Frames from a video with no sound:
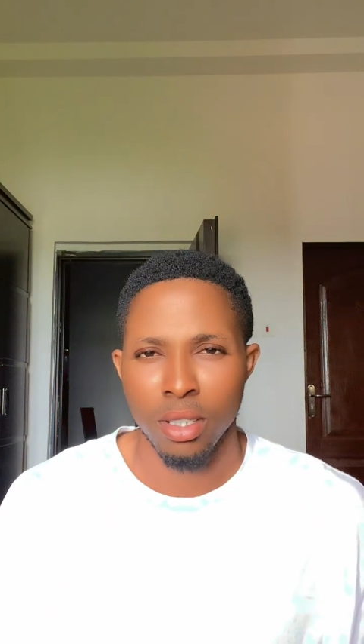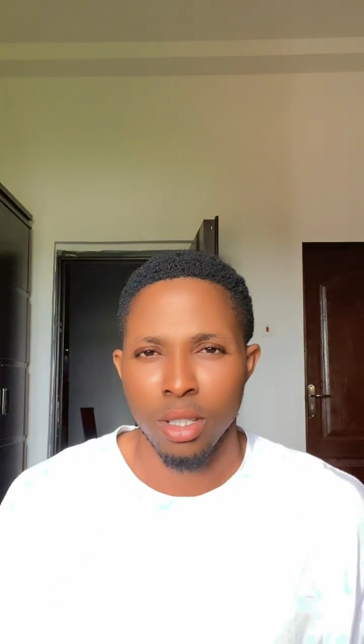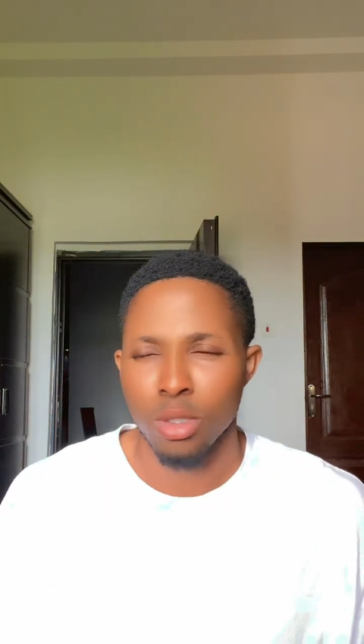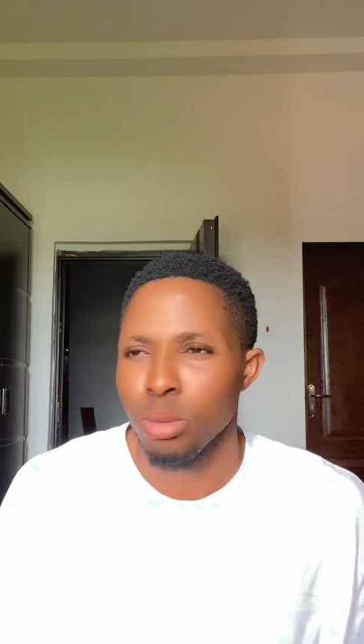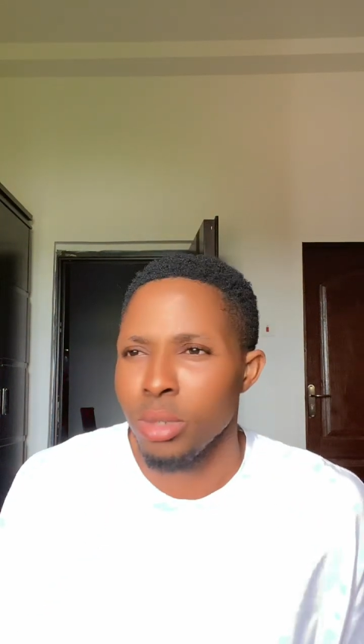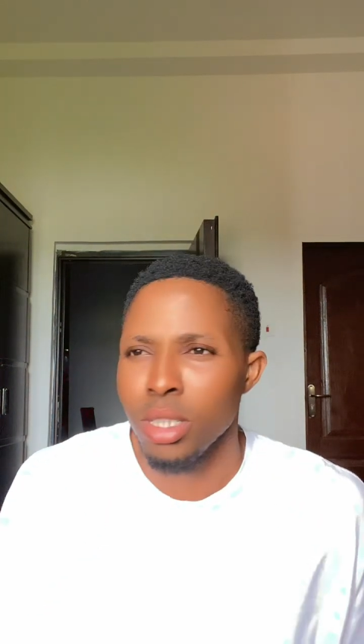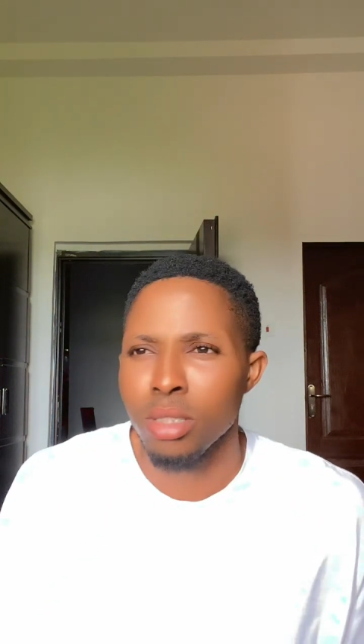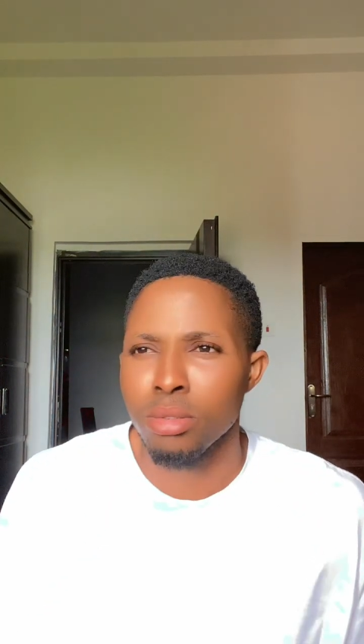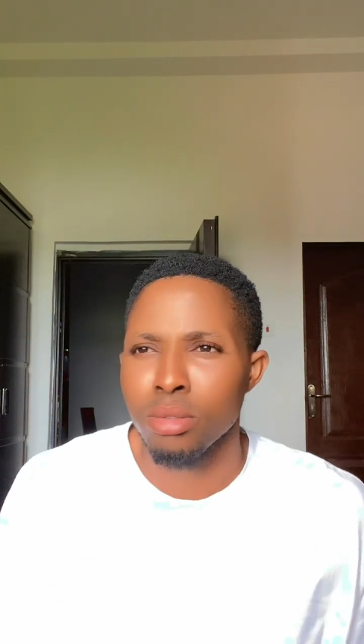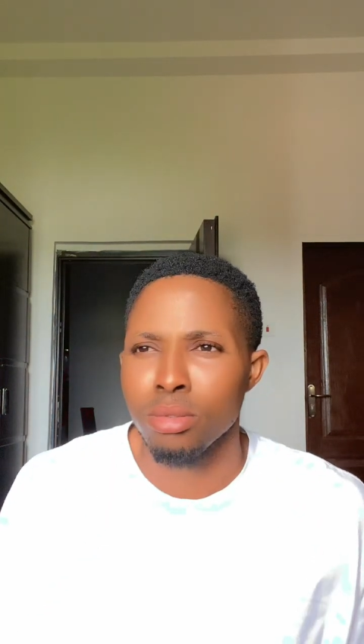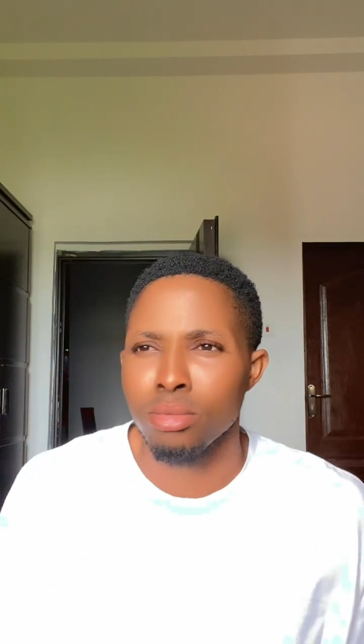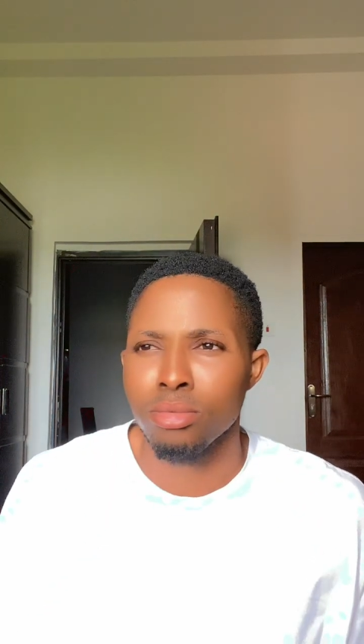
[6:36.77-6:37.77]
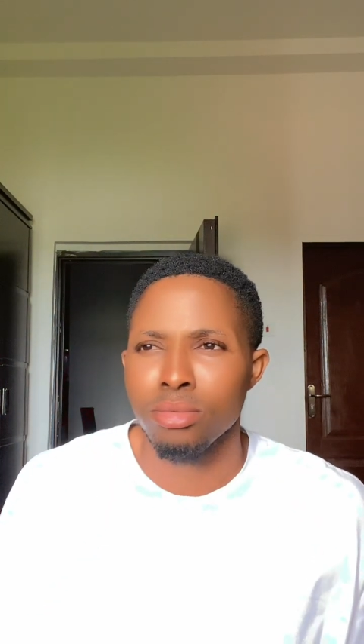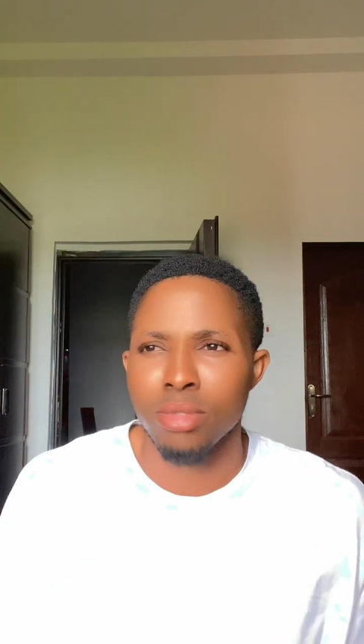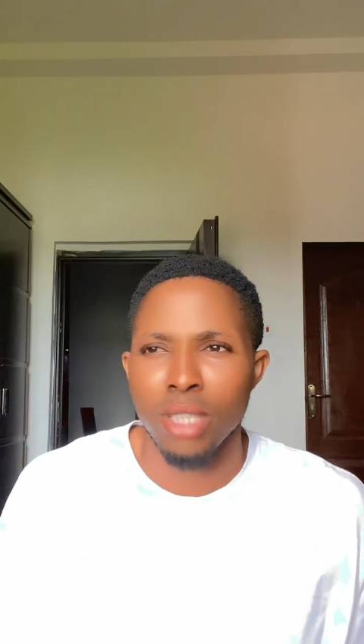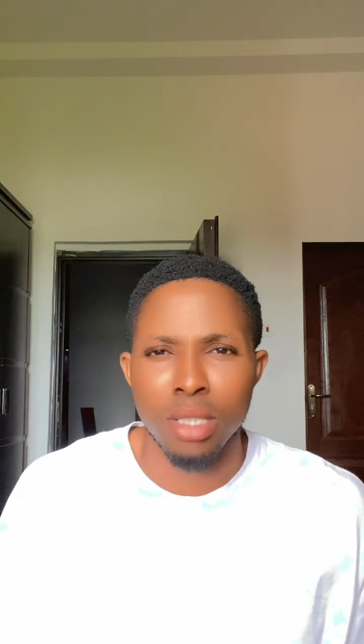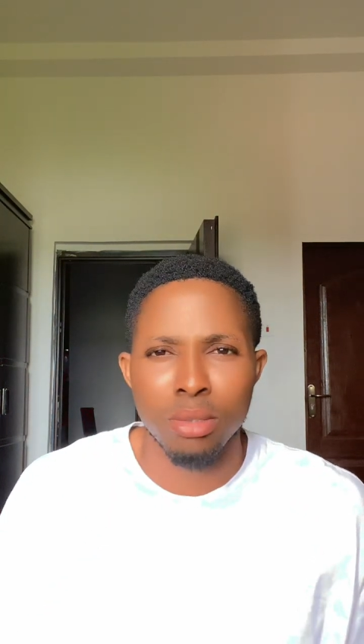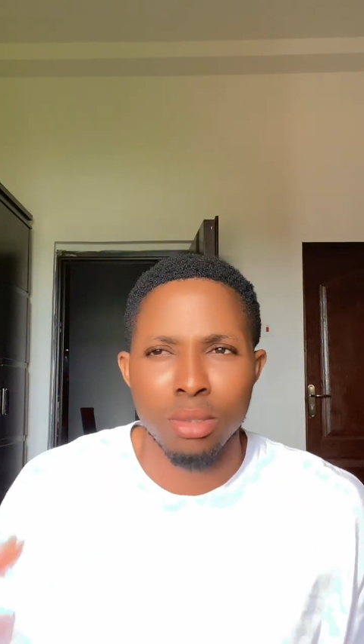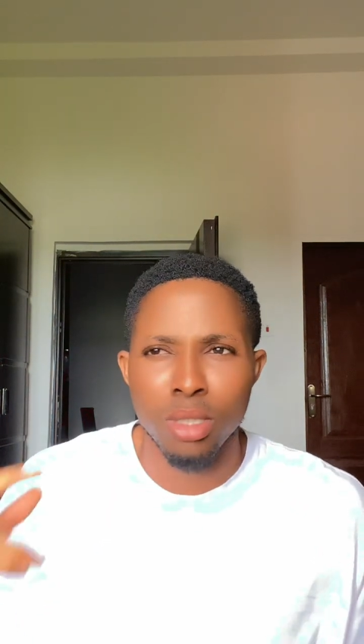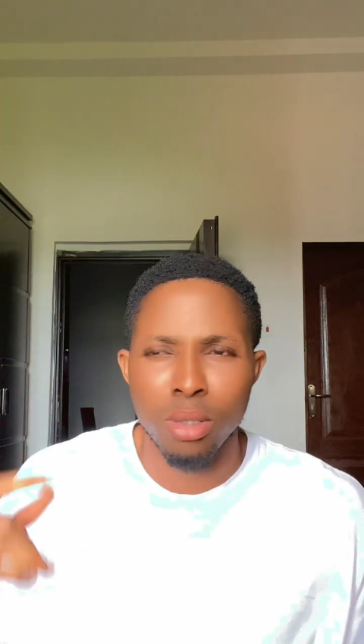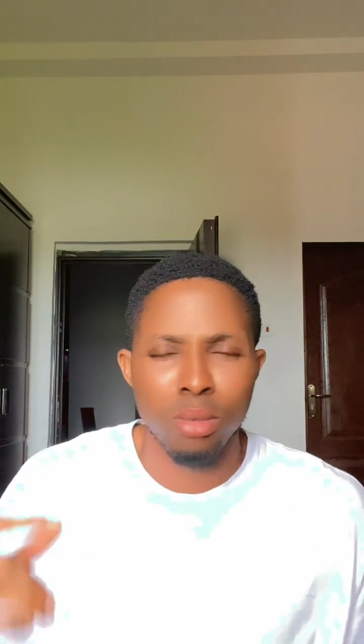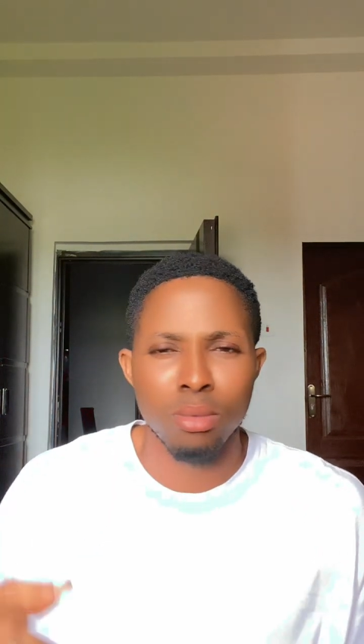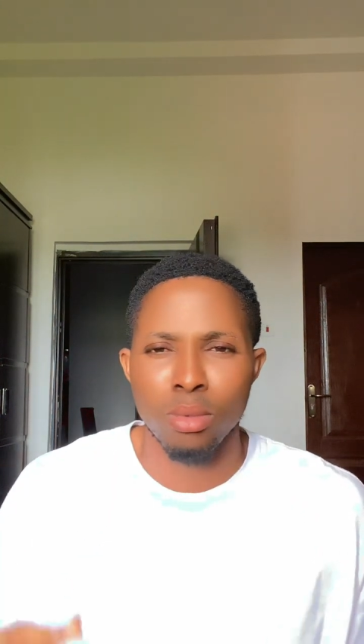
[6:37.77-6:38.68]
So we need to start to,